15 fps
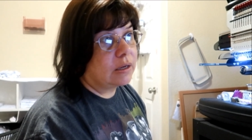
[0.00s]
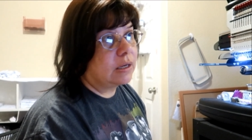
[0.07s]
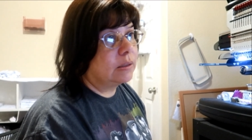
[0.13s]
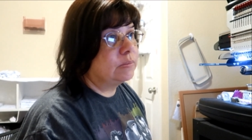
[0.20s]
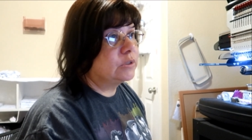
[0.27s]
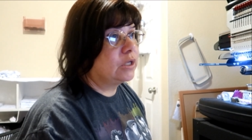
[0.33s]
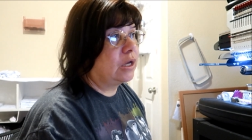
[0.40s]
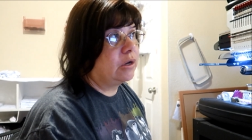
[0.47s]
it
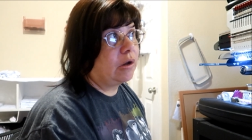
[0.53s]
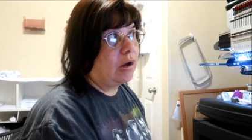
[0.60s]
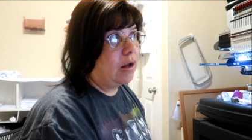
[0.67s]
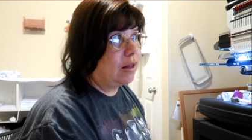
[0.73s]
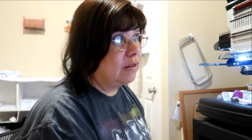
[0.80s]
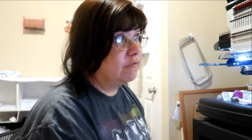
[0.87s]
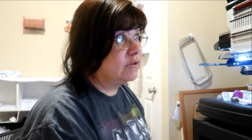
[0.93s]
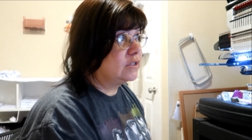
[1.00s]
comes on
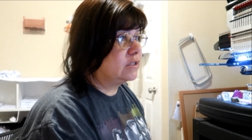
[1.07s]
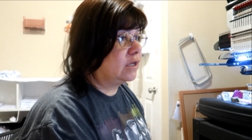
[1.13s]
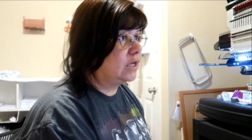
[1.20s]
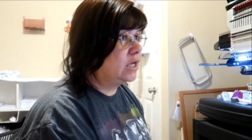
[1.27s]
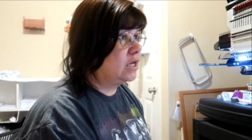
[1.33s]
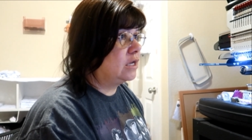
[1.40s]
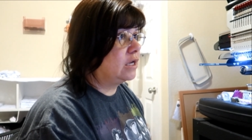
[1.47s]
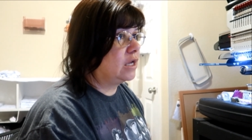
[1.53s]
all of a
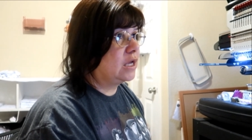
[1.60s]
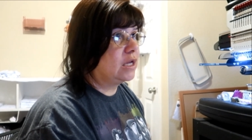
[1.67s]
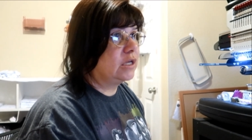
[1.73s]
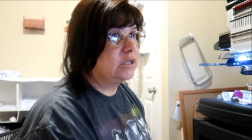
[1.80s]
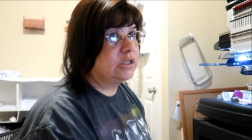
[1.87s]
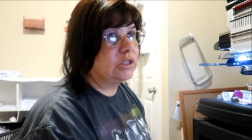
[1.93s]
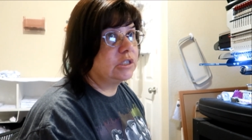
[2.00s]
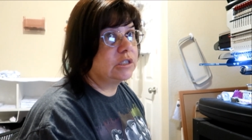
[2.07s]
sudden,
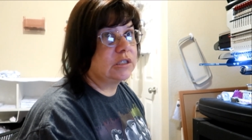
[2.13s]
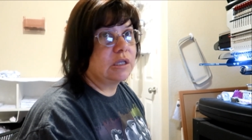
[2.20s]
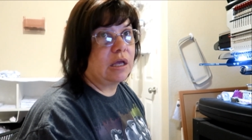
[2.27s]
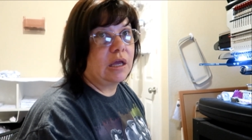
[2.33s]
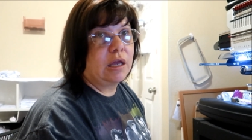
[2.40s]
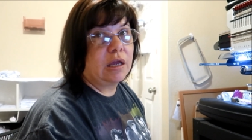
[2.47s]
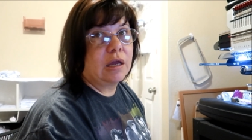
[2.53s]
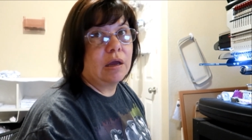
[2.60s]
and it's just
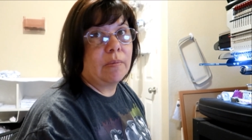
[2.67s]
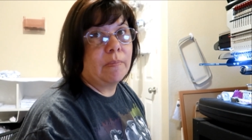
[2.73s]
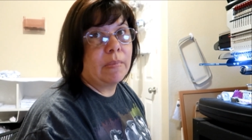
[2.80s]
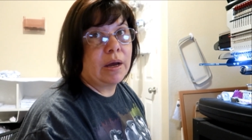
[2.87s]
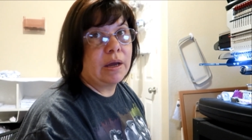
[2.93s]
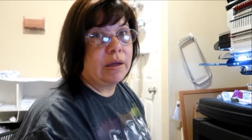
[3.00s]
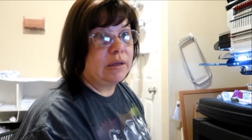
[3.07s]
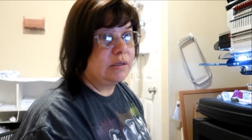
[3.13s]
like
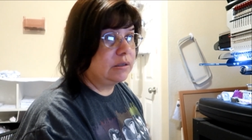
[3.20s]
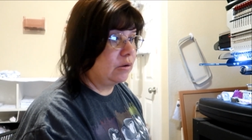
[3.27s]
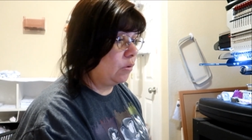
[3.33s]
my